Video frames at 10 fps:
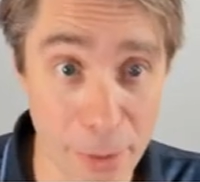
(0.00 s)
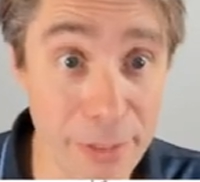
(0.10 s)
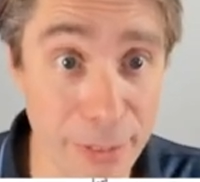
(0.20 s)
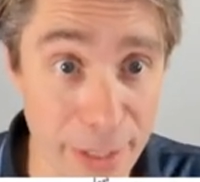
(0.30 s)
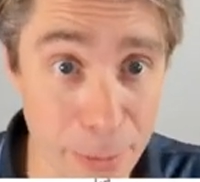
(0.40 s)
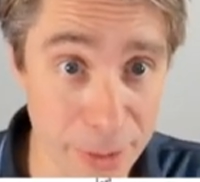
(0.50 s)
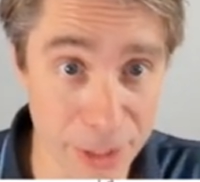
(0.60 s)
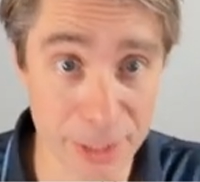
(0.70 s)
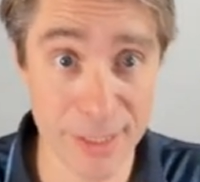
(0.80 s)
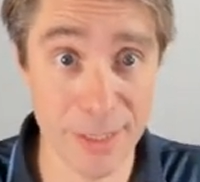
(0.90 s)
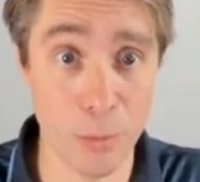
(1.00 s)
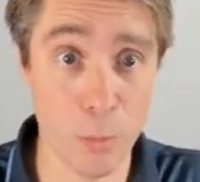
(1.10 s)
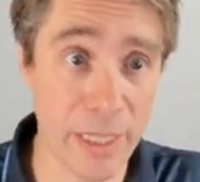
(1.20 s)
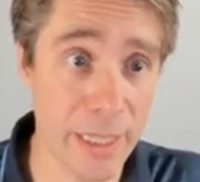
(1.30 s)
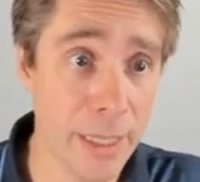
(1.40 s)
briefly, which is that
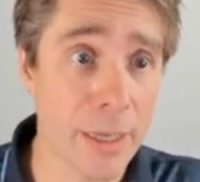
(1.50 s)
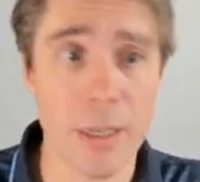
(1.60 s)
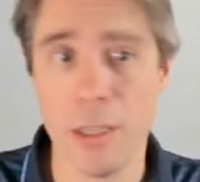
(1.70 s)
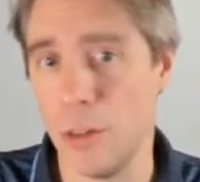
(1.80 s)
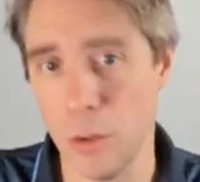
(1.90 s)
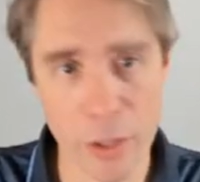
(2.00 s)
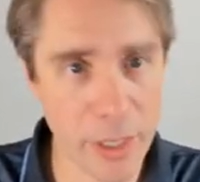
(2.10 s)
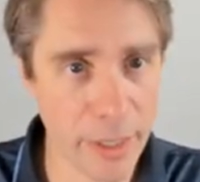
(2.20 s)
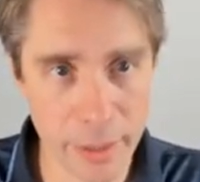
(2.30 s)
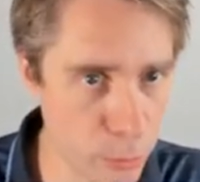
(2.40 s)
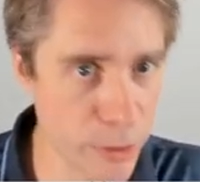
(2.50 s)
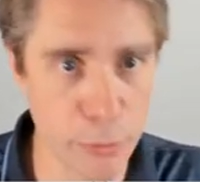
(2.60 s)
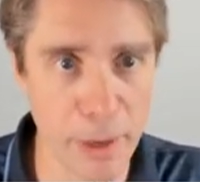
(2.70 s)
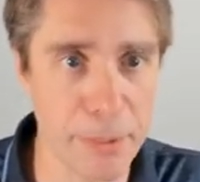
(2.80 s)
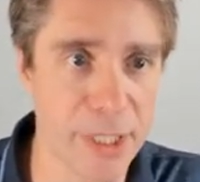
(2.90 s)
we look at
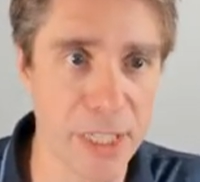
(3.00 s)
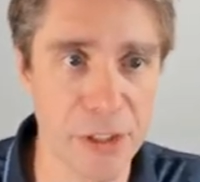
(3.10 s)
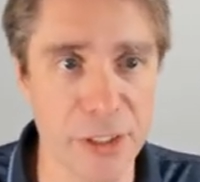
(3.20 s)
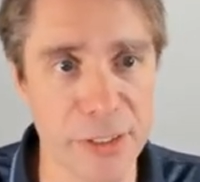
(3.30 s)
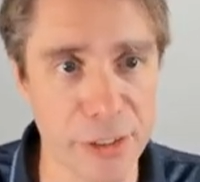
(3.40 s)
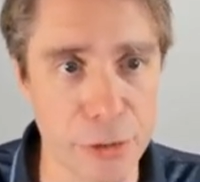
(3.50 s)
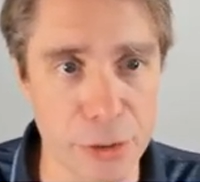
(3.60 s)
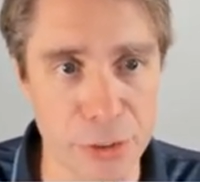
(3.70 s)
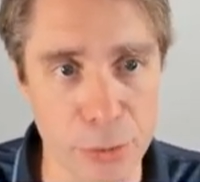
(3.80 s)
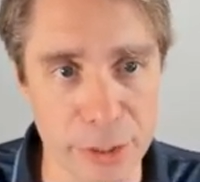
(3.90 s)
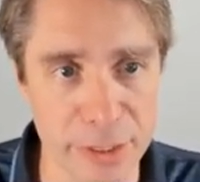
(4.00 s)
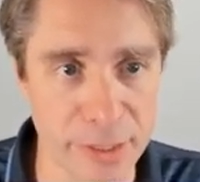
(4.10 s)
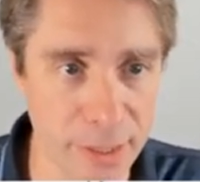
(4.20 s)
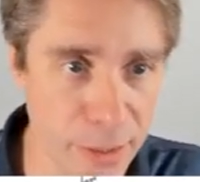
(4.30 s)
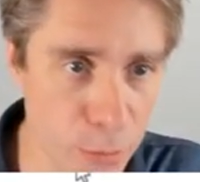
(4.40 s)
which reputations the trust source
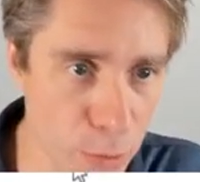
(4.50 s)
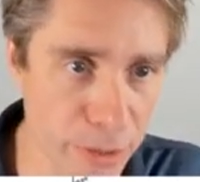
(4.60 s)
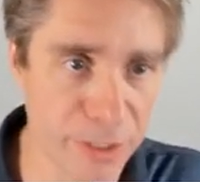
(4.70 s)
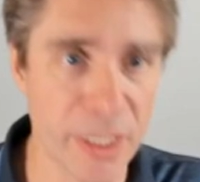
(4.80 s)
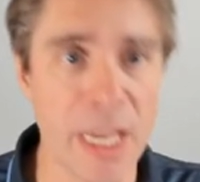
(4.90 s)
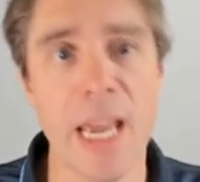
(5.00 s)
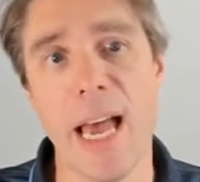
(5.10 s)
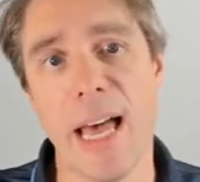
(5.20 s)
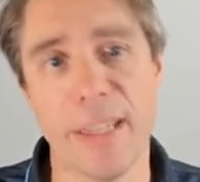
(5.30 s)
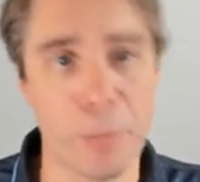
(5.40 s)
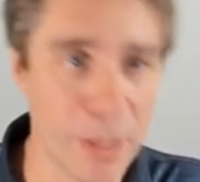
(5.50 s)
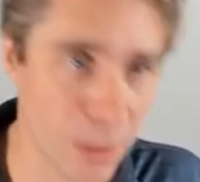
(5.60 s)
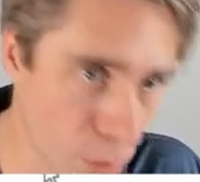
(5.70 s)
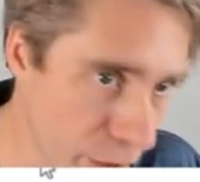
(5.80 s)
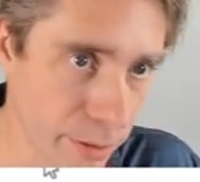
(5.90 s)
has endorsed, and then we
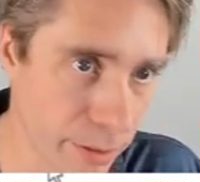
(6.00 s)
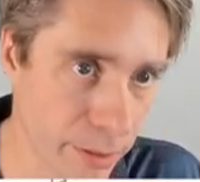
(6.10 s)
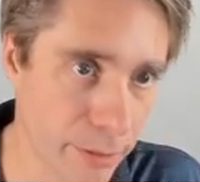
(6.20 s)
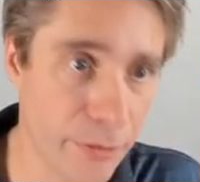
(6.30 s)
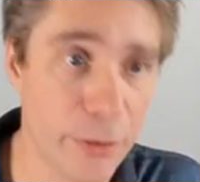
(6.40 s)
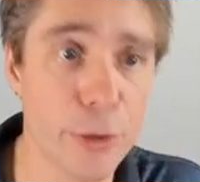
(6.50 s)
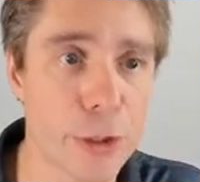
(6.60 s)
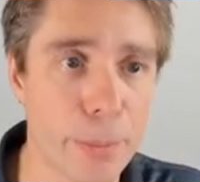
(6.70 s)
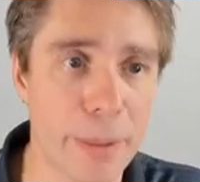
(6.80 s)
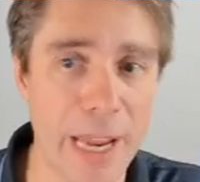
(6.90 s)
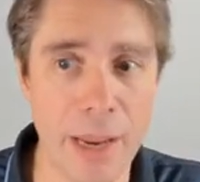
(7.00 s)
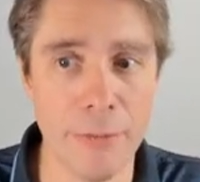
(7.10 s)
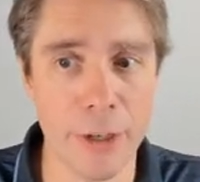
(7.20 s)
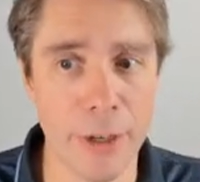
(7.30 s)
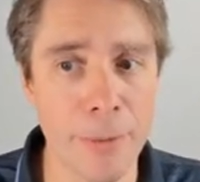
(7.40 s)
look at the future
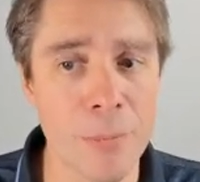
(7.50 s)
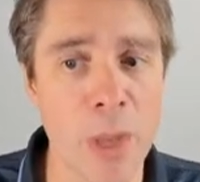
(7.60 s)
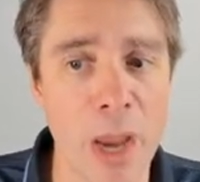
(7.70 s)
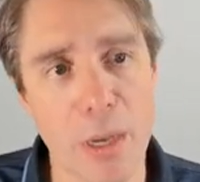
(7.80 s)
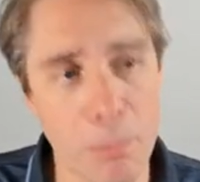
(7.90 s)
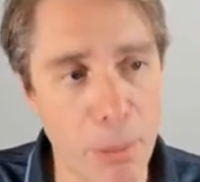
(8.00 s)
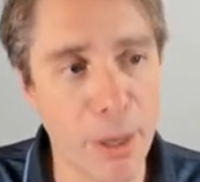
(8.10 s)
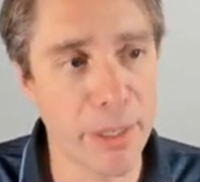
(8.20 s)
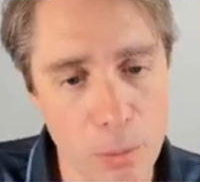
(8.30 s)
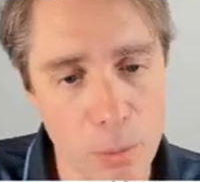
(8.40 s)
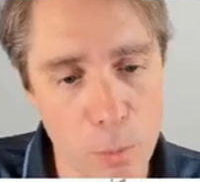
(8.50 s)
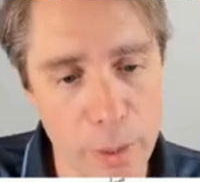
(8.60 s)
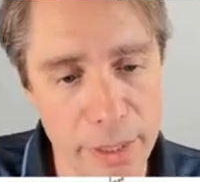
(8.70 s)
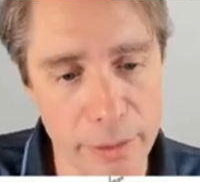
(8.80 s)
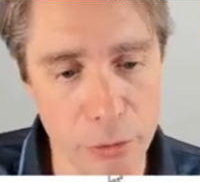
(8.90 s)
behavior. But
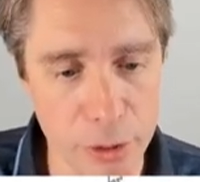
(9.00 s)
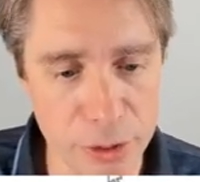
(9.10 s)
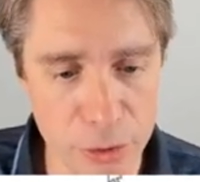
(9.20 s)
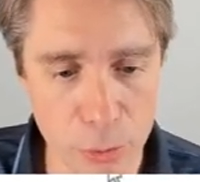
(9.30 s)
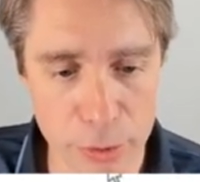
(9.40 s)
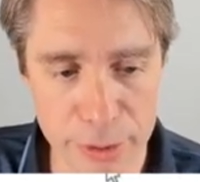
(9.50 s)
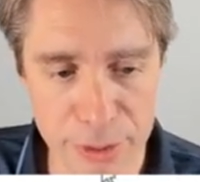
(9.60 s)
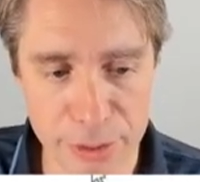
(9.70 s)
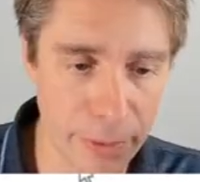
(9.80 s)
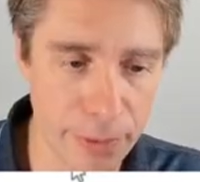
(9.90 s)
with the trust source,